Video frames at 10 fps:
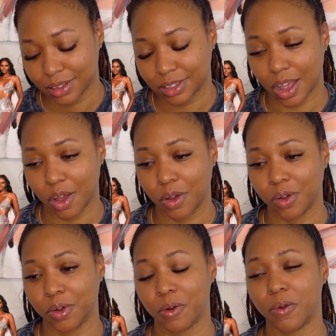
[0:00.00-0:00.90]

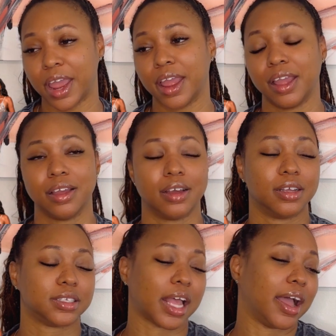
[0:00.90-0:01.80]
So they,
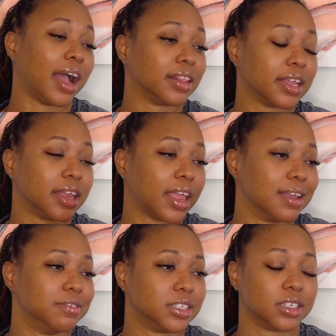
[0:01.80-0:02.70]
I think,
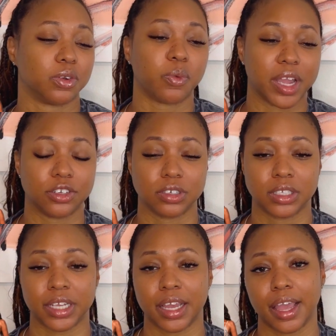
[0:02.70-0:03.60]
gave it to the waitress,
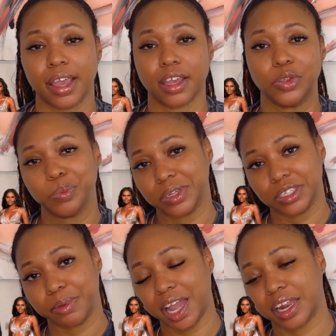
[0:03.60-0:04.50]
said, hey, can you put
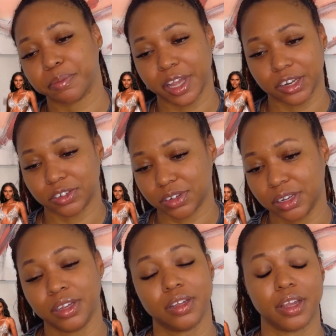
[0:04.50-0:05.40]
this back in the pantry?
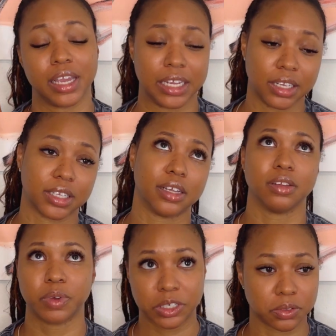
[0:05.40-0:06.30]
And
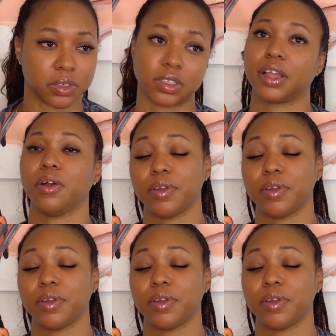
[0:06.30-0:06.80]
the waitress was like,